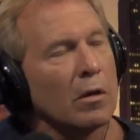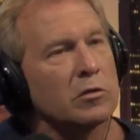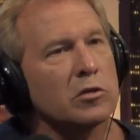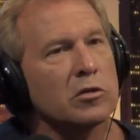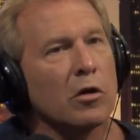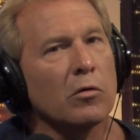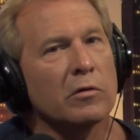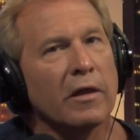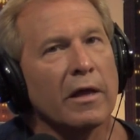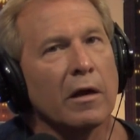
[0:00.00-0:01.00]
So
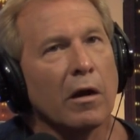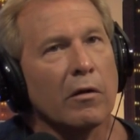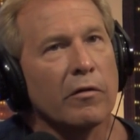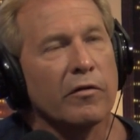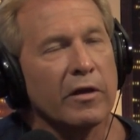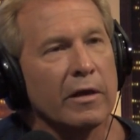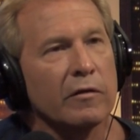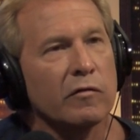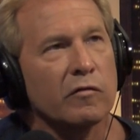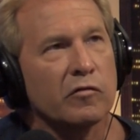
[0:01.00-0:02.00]
then, are
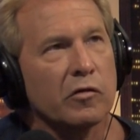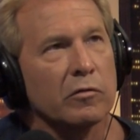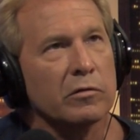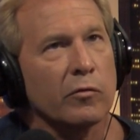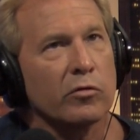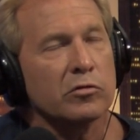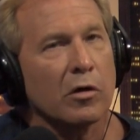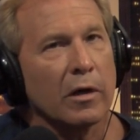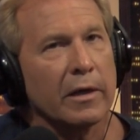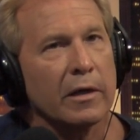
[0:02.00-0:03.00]
these children we're
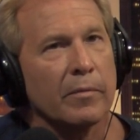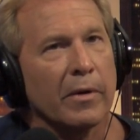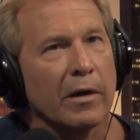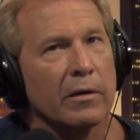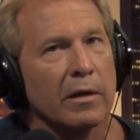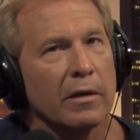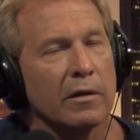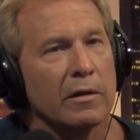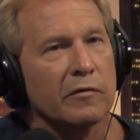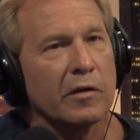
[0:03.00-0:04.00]
talking about
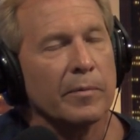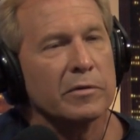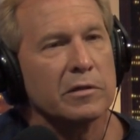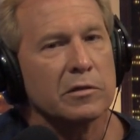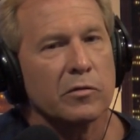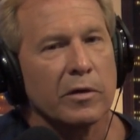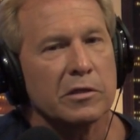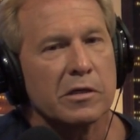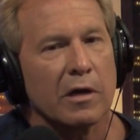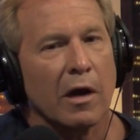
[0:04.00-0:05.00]
in this type of
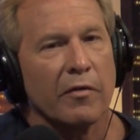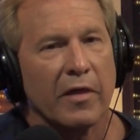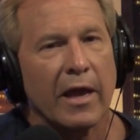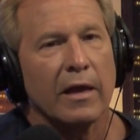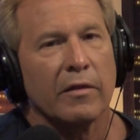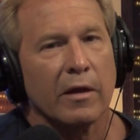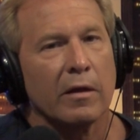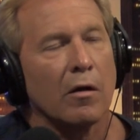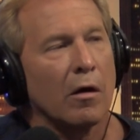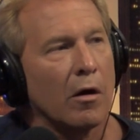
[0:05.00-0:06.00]
situation? Are they
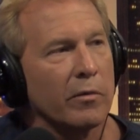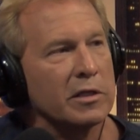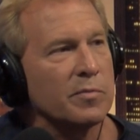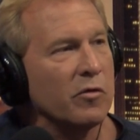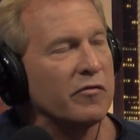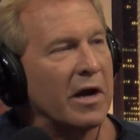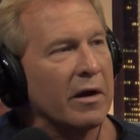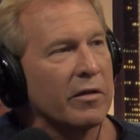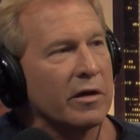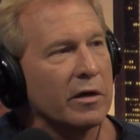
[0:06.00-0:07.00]
then always moved
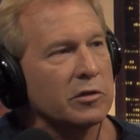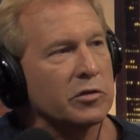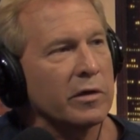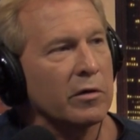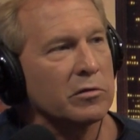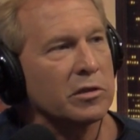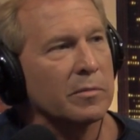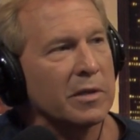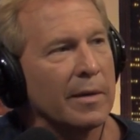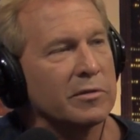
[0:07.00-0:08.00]
out of the country, or
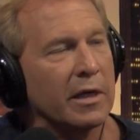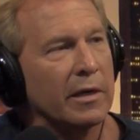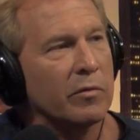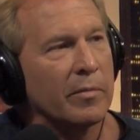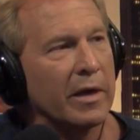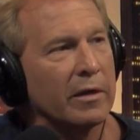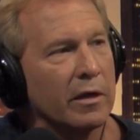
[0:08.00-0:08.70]
sometimes they remain